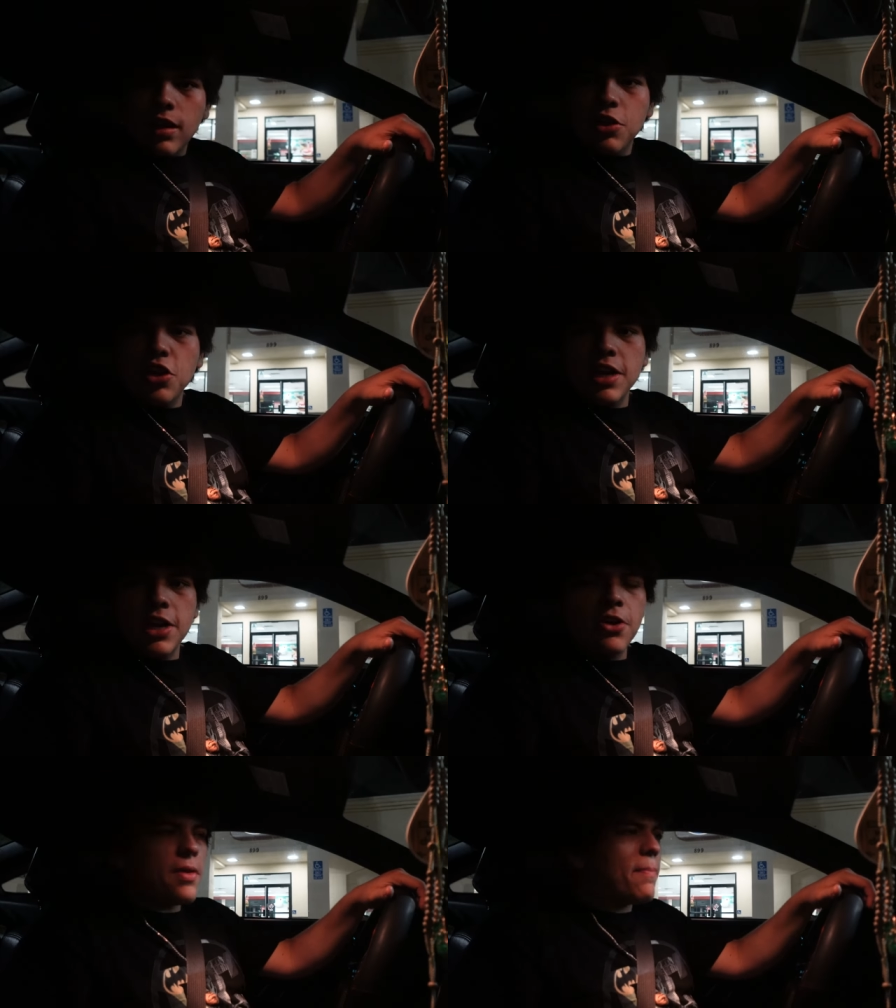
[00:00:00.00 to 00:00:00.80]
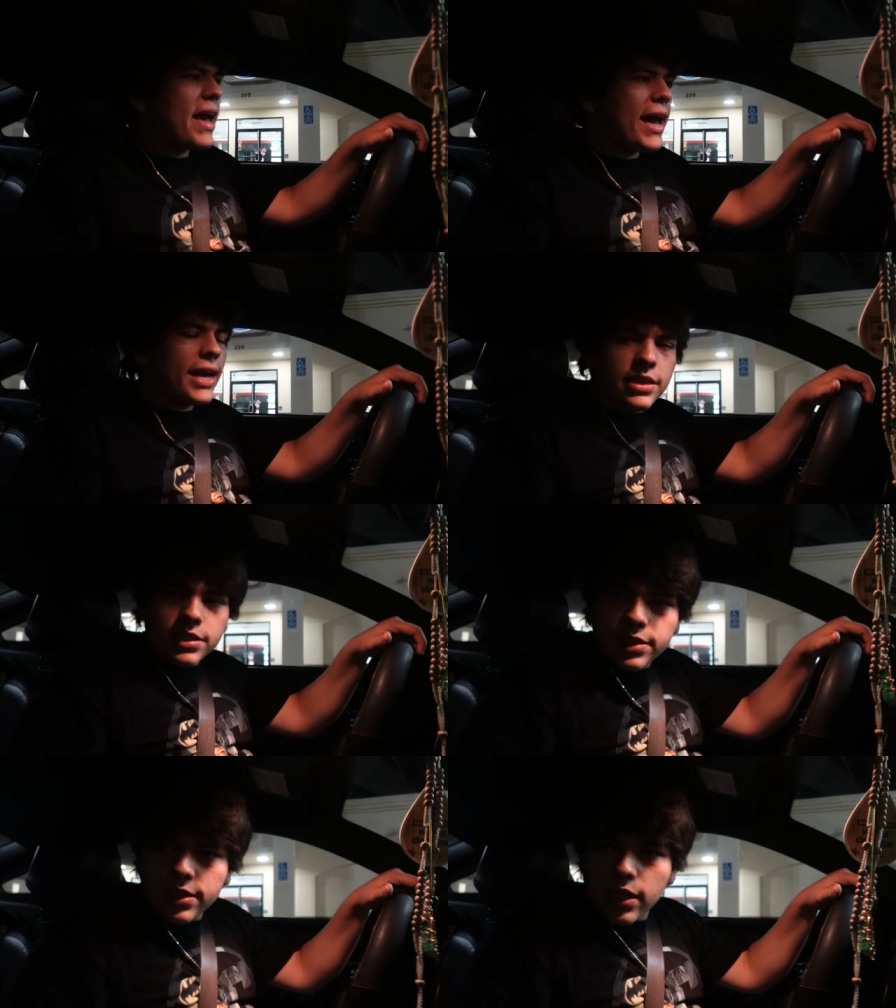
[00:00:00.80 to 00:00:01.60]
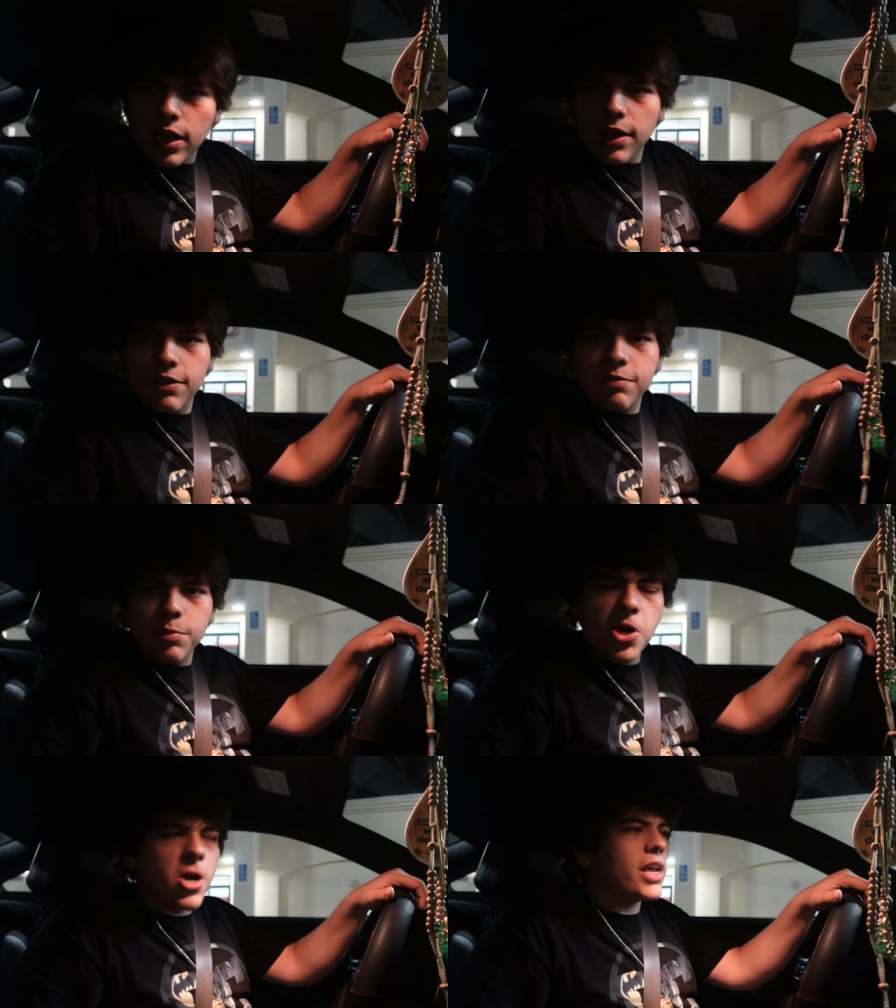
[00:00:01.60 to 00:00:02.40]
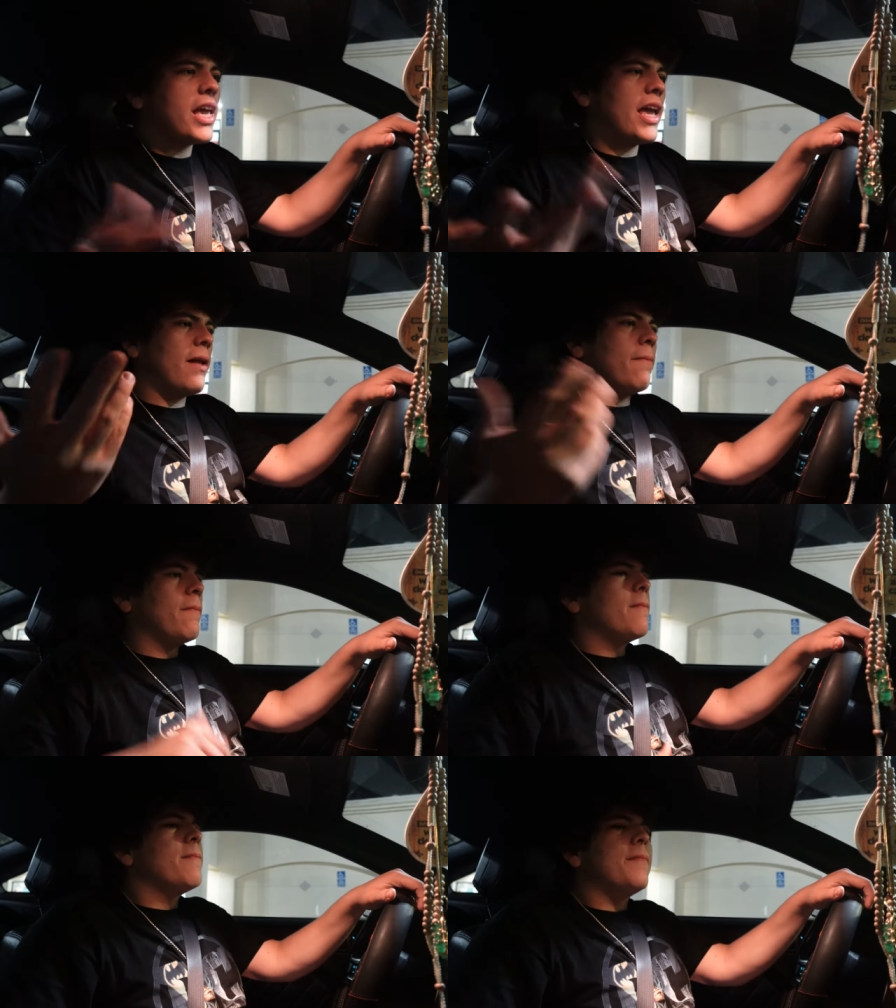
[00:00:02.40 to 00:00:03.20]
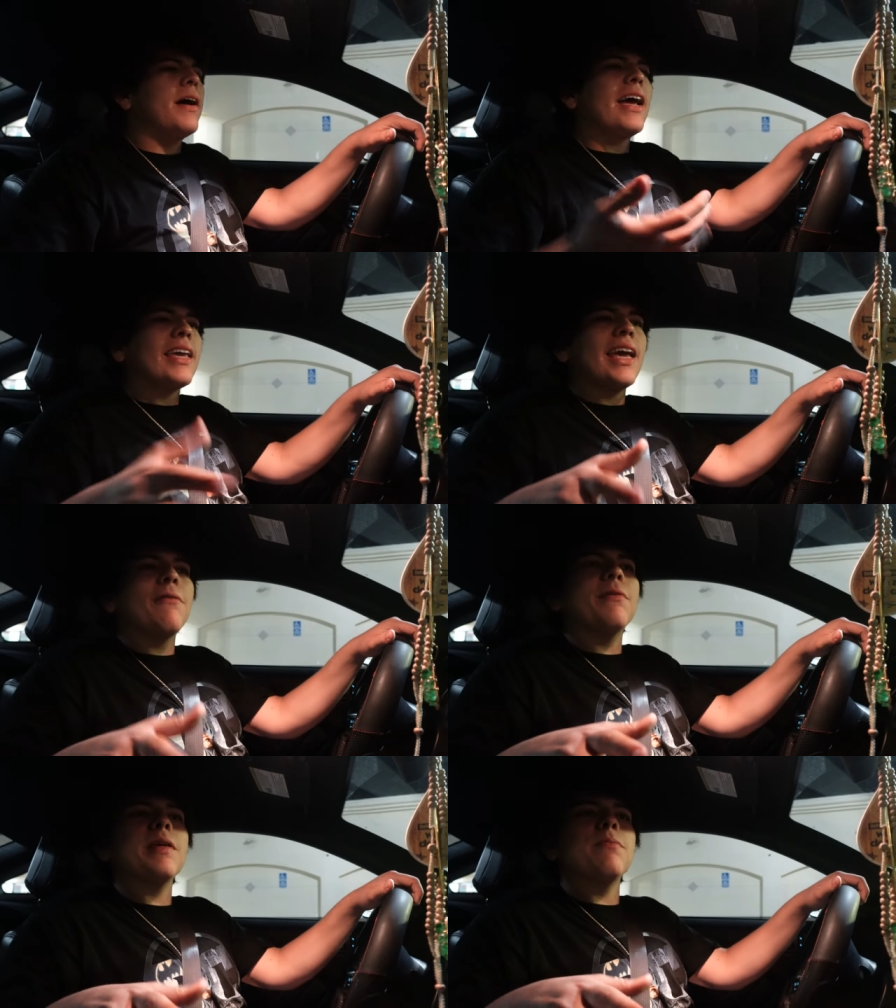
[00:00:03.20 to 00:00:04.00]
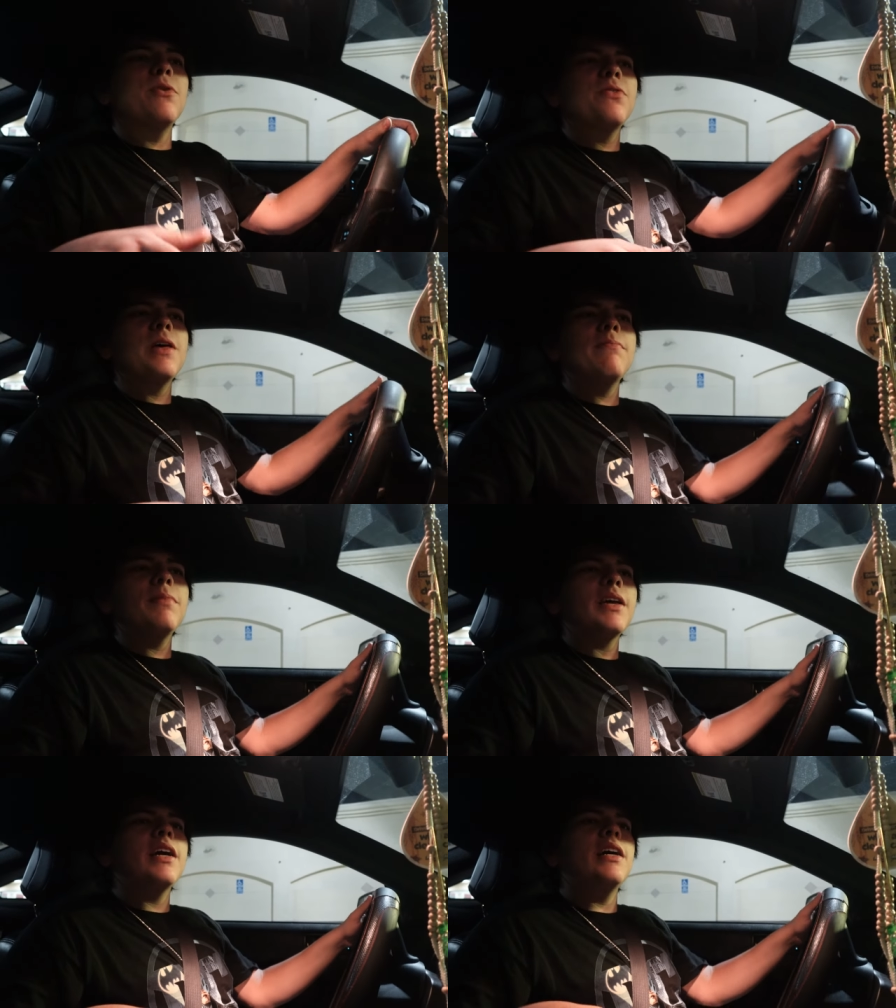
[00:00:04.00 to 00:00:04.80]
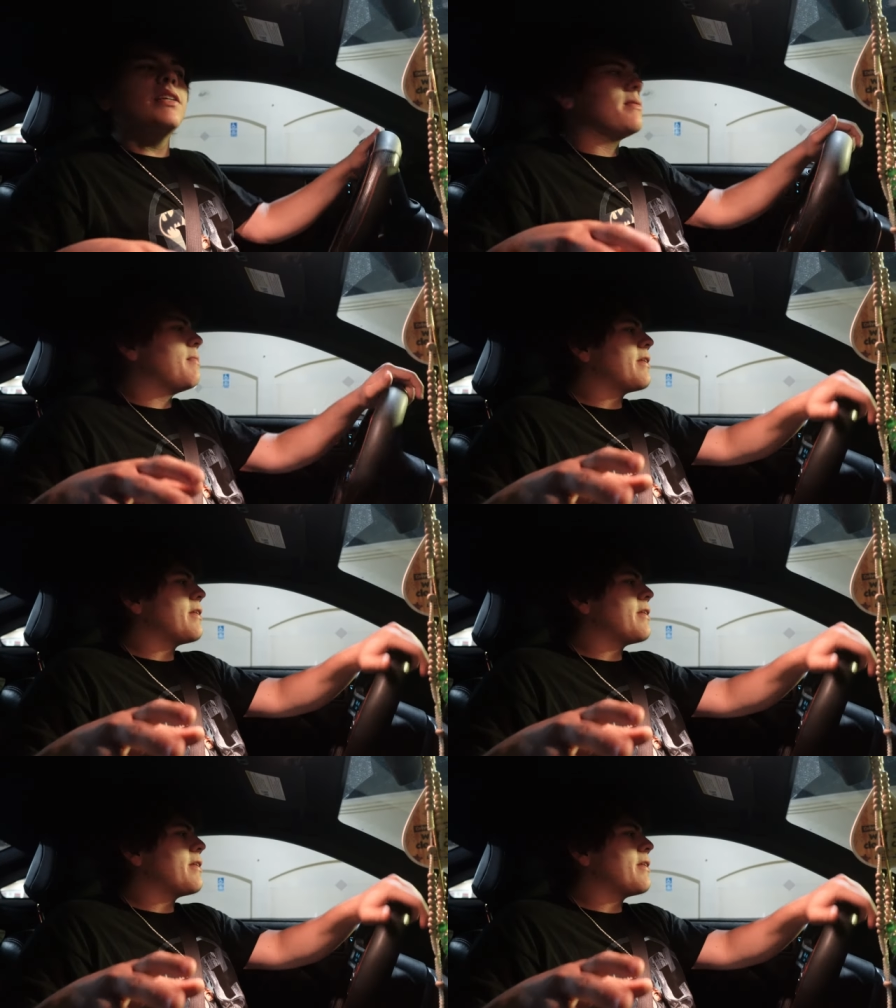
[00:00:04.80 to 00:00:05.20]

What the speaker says: You can hear the bags of Burger King, but I can't really move them because